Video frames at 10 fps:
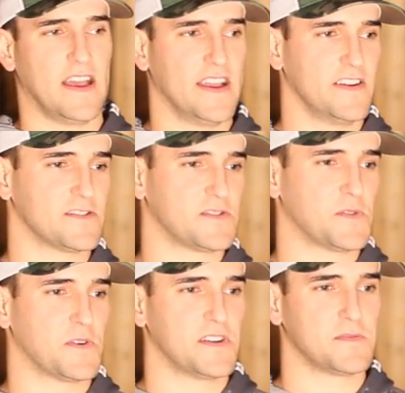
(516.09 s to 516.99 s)
I hear
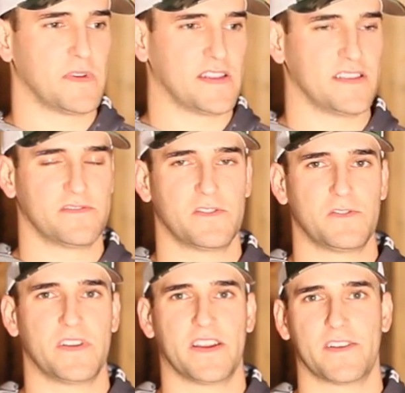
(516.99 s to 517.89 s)
stories about these little
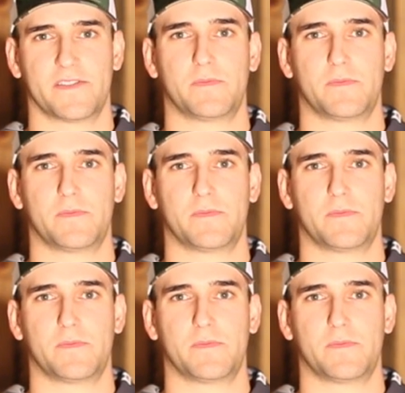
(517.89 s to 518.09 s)
leaguers